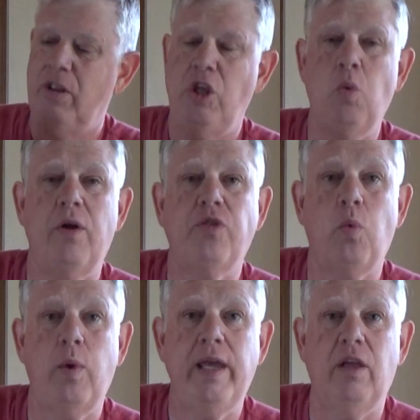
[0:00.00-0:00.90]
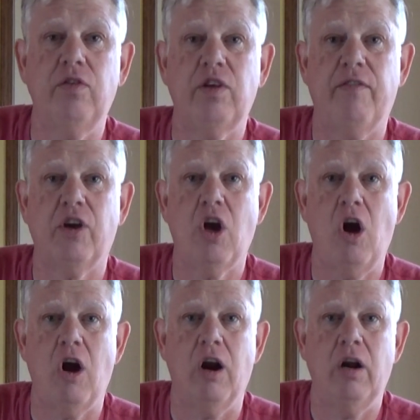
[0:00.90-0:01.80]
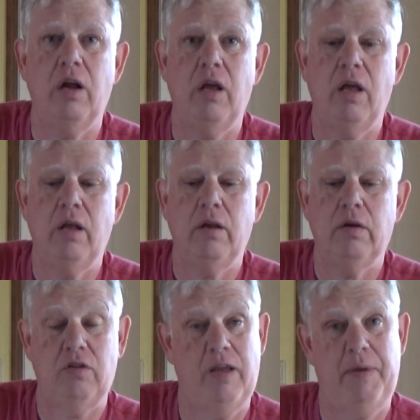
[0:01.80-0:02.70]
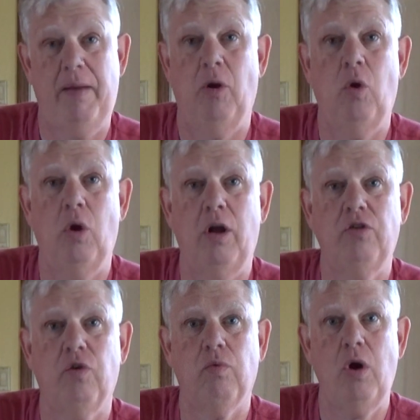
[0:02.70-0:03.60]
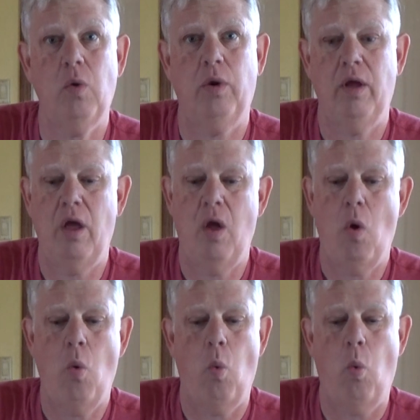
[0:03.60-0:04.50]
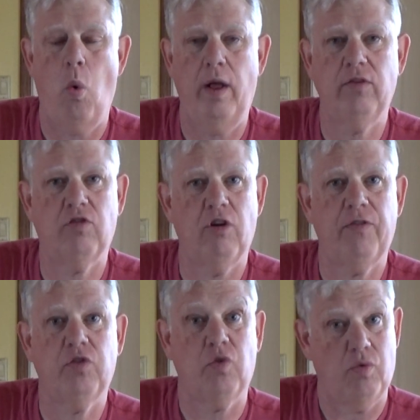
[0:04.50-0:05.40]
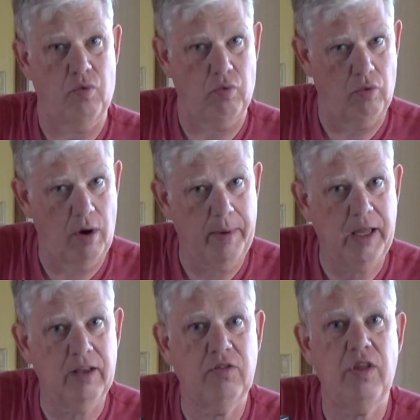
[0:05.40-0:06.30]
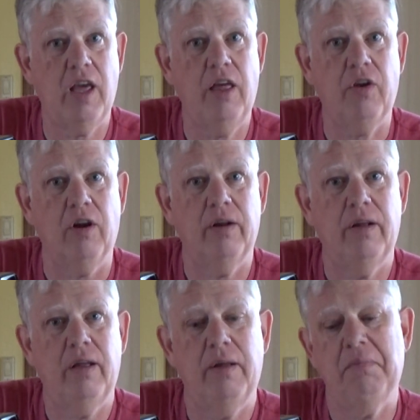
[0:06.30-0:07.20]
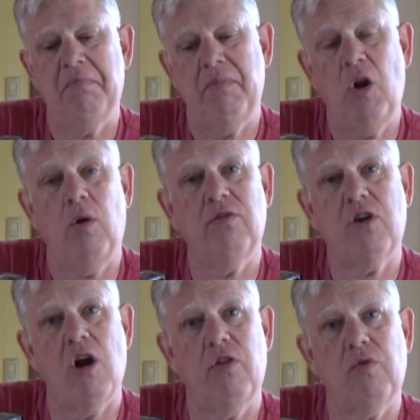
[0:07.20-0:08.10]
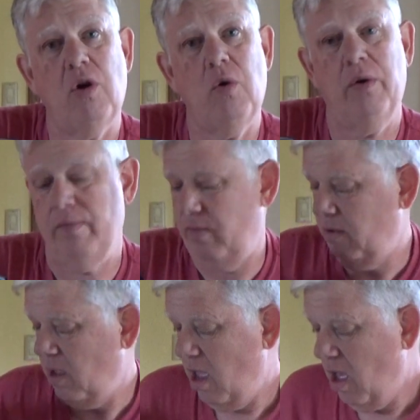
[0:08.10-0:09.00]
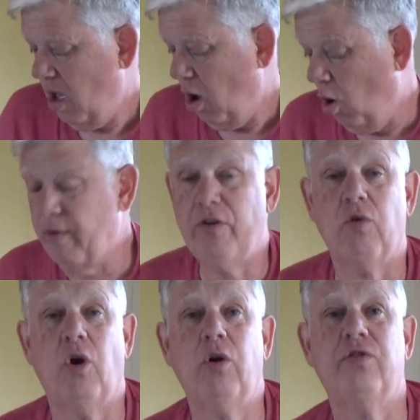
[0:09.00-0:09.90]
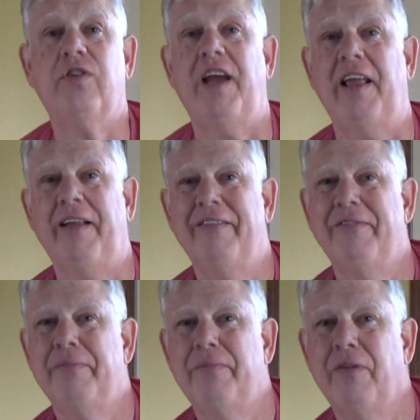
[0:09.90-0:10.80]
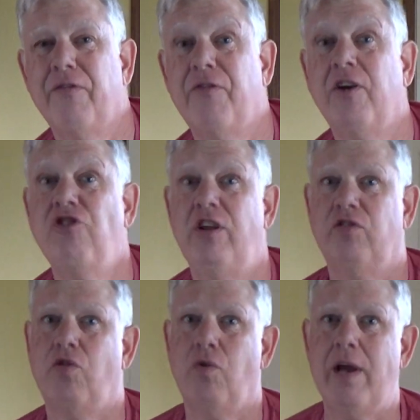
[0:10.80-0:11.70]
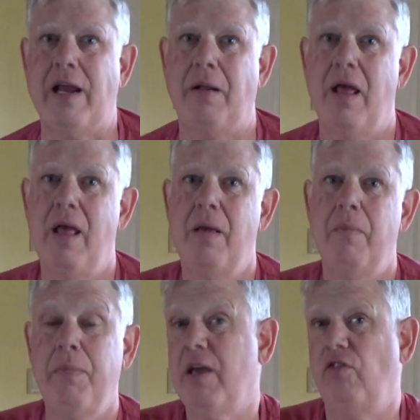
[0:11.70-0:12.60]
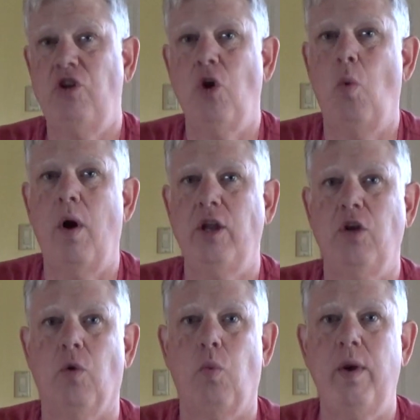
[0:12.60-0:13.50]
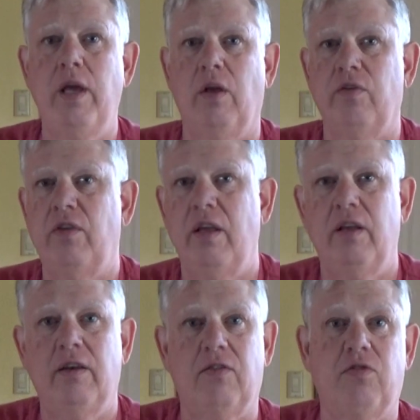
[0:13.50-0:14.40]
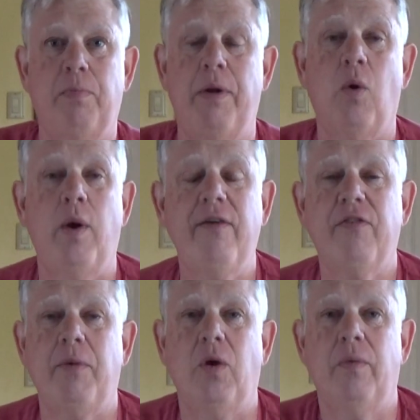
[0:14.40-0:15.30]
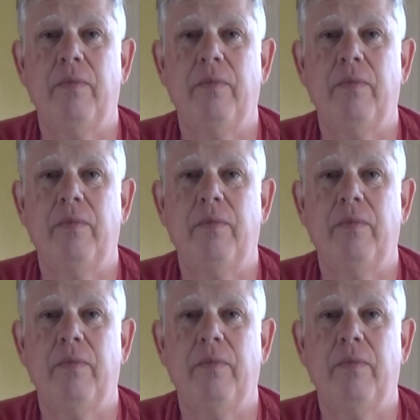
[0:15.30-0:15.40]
you want the wheels of the car to be able to hold on to the road. One surface rubbing against the other. It holds the car on the road. Or if you're roller skating, friction is great because you don't want your wheels to spin away from you.